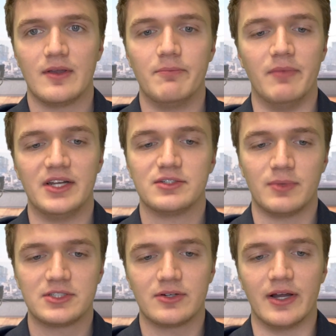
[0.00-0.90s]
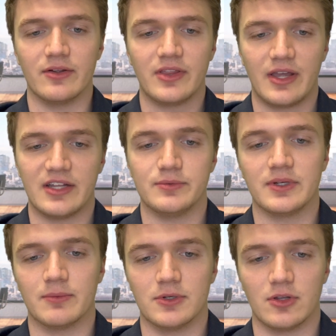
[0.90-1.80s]
Men's mental health has
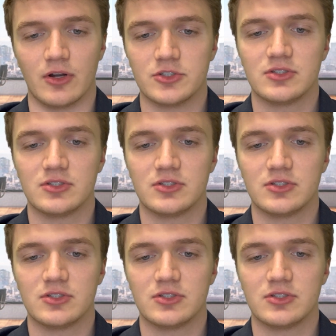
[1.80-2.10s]
become a larger